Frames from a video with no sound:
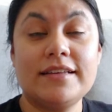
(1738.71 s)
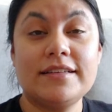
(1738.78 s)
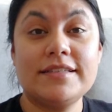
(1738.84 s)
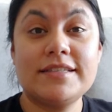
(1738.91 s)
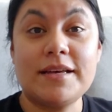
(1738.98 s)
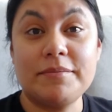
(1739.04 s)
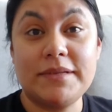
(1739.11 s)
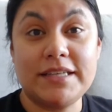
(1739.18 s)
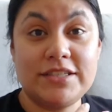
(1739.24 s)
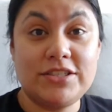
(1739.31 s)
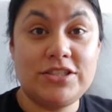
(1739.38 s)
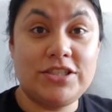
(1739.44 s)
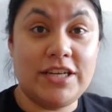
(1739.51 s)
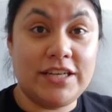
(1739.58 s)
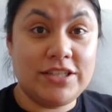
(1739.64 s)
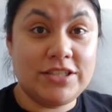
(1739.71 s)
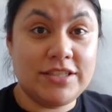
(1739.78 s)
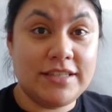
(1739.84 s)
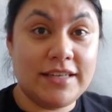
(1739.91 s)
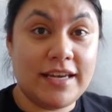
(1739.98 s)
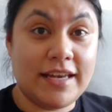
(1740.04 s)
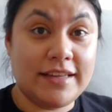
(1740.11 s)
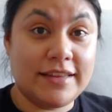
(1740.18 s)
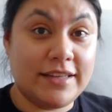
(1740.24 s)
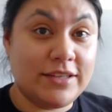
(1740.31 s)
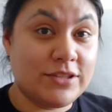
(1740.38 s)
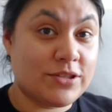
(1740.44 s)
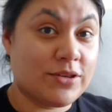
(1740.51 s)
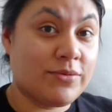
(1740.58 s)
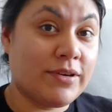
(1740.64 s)
something's changing and
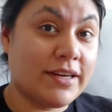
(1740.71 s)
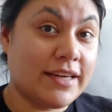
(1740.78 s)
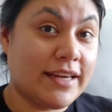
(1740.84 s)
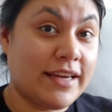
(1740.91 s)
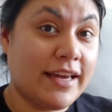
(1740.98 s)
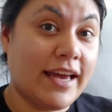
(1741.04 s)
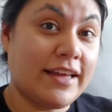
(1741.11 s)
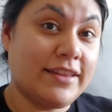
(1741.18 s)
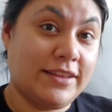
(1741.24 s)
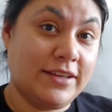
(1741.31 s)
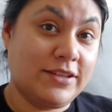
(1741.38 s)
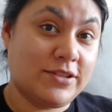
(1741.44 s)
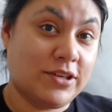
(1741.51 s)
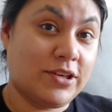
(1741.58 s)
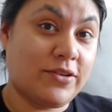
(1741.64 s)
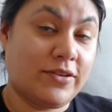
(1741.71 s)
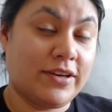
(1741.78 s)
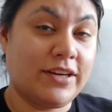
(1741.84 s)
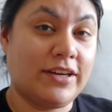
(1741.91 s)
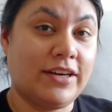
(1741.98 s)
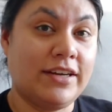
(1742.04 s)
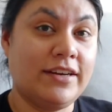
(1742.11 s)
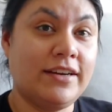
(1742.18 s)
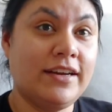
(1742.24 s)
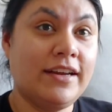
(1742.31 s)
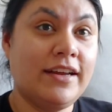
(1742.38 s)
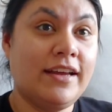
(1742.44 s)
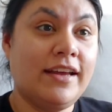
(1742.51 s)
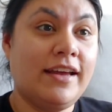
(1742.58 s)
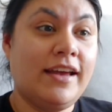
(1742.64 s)
things are working and things are going good.
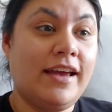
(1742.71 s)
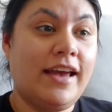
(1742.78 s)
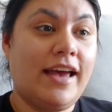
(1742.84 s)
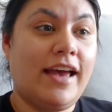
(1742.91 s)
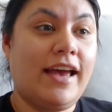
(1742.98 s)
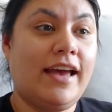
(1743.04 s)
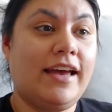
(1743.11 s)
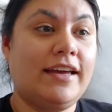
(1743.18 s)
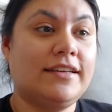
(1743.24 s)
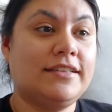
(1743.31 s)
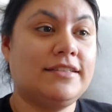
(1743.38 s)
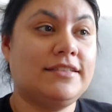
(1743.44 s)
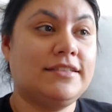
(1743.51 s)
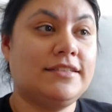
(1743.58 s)
And